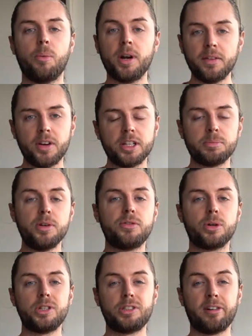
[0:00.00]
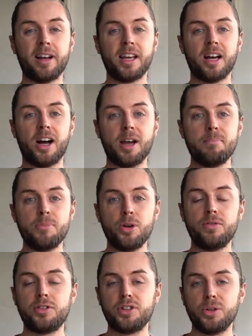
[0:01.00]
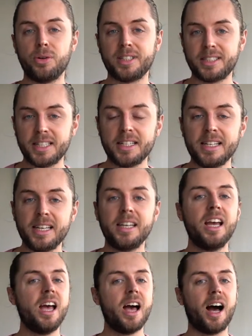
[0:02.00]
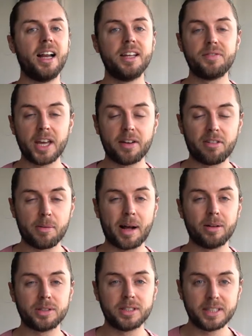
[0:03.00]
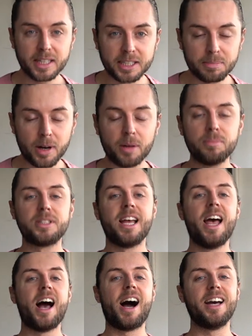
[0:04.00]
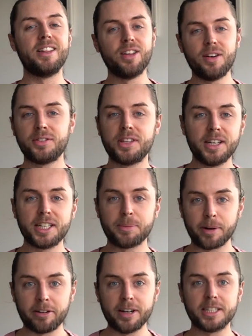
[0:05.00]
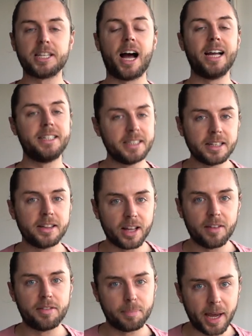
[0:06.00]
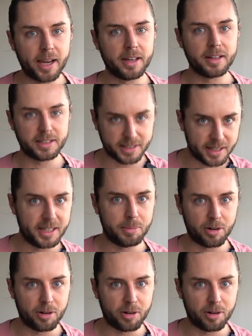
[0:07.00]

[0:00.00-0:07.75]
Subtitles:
When I first moved to Australia, I moved to Sydney. I lived there for about 6 months. I loved the experience. I didn't love paying Sydney